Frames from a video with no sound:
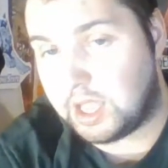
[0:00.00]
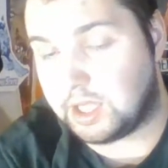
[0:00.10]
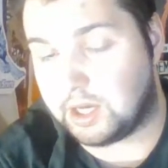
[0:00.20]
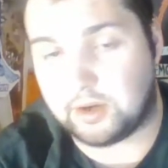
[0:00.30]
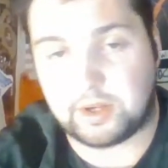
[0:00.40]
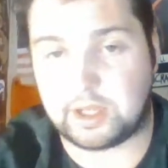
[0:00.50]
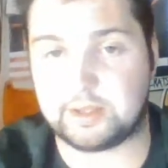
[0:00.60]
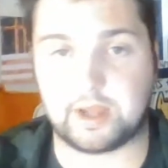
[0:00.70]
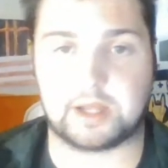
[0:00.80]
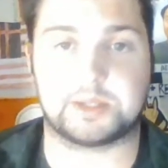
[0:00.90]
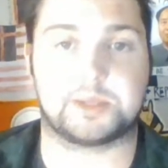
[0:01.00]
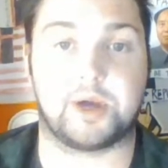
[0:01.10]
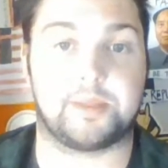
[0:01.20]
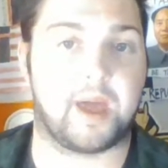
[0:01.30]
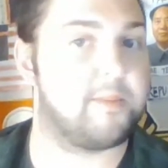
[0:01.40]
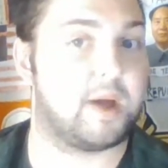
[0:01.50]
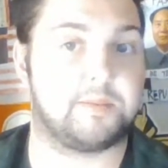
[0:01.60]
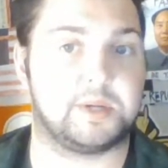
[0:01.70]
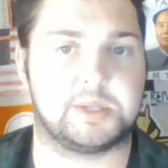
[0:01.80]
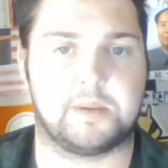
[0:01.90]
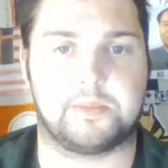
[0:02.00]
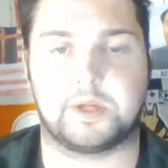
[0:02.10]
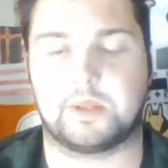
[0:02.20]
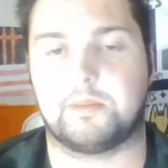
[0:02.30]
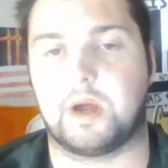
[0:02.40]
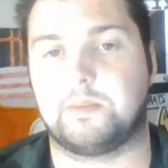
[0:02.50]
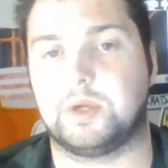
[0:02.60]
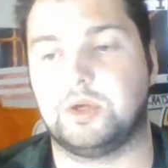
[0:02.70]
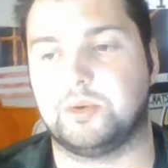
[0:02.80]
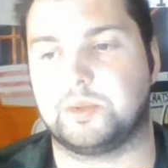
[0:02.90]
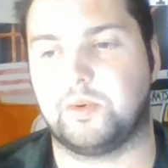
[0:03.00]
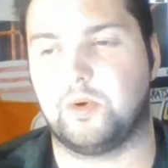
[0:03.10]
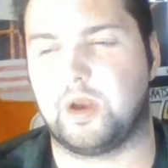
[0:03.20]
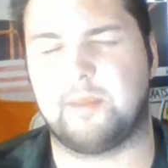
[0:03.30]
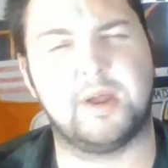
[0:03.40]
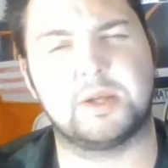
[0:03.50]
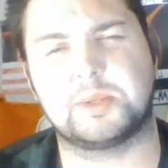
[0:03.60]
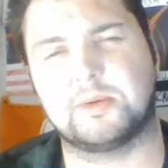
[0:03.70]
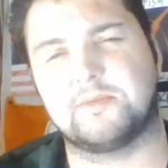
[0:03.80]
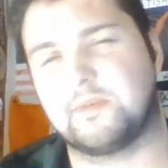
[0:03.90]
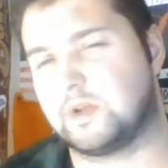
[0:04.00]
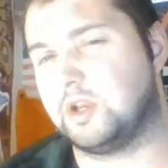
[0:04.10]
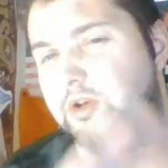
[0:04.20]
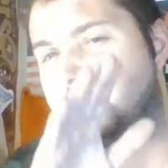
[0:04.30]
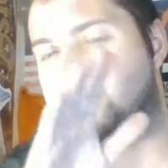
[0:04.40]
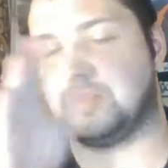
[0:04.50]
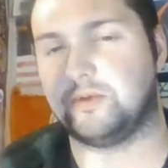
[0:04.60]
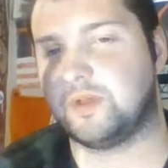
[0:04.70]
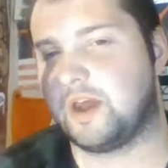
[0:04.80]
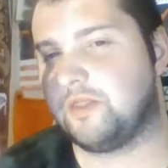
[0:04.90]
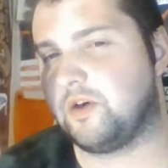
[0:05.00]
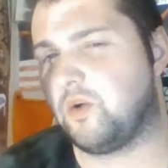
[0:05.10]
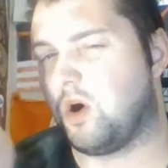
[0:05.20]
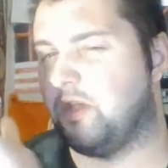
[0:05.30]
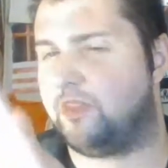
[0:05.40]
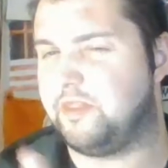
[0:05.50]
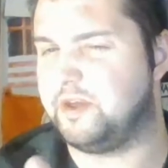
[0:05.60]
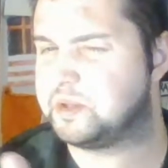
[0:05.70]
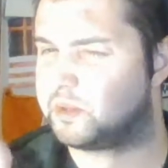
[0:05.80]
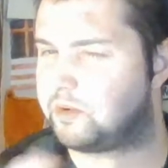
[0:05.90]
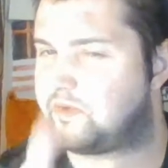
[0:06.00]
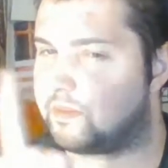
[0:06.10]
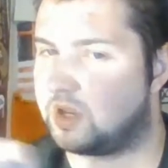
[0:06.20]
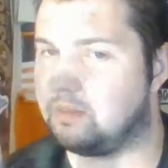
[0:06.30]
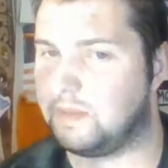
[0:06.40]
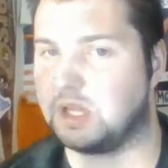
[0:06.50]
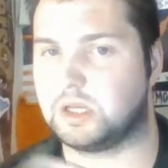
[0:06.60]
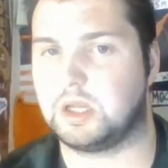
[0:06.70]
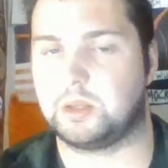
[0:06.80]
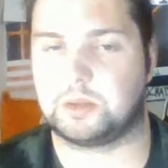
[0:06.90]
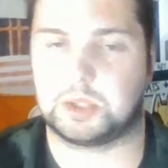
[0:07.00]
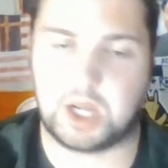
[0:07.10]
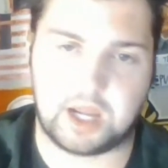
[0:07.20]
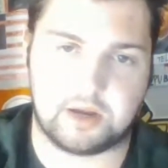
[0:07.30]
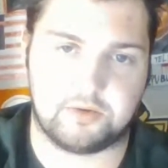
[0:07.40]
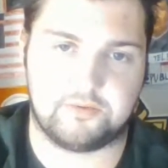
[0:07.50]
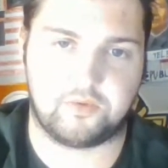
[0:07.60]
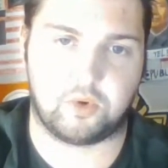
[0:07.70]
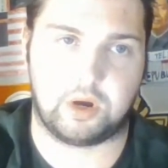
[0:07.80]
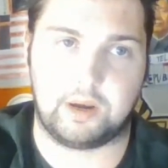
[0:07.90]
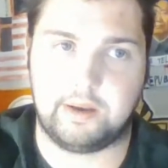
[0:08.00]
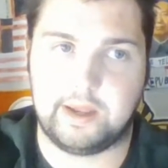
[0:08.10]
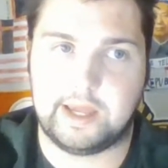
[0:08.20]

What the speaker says: You know, I just thought that might be something that might be useful, and I'm not sure if I'm going to do that, though, on this, or if I'm going to make another channel for it,